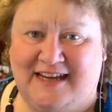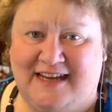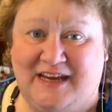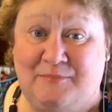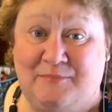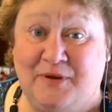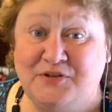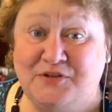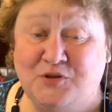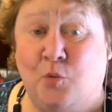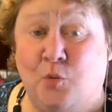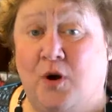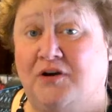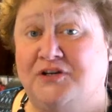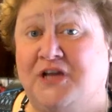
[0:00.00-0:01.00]
Bill's a
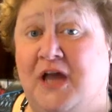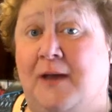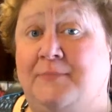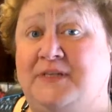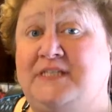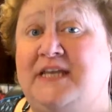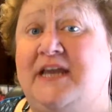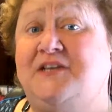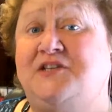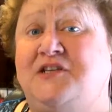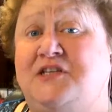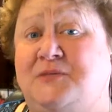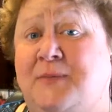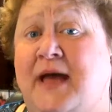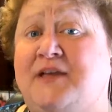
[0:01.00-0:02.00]
workers' compensation
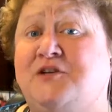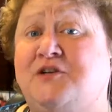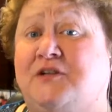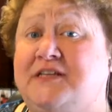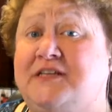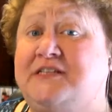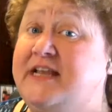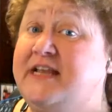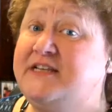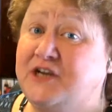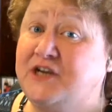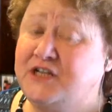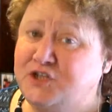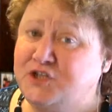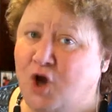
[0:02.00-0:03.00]
specialist, and he's going
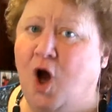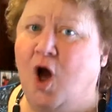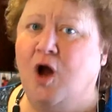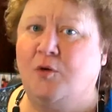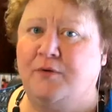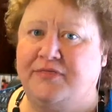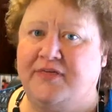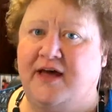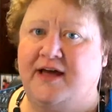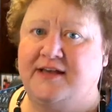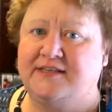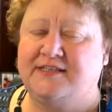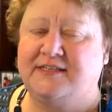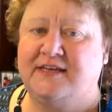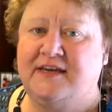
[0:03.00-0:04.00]
to talk with
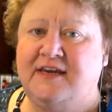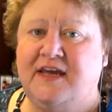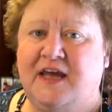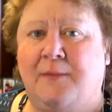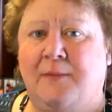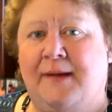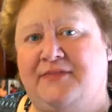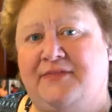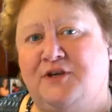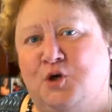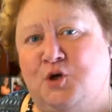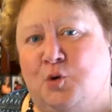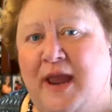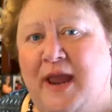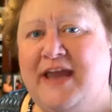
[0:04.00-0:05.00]
us about the
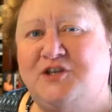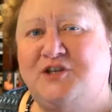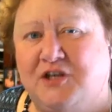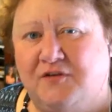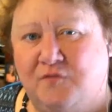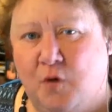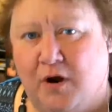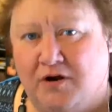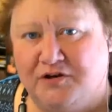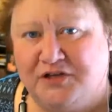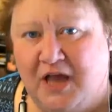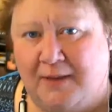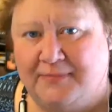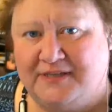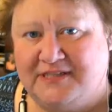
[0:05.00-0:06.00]
duration of workers'
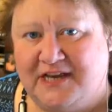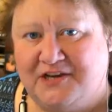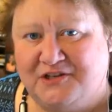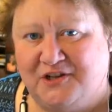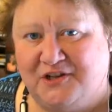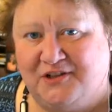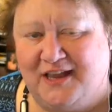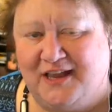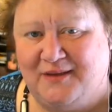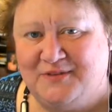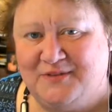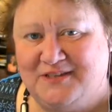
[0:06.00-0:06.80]
compensation claims.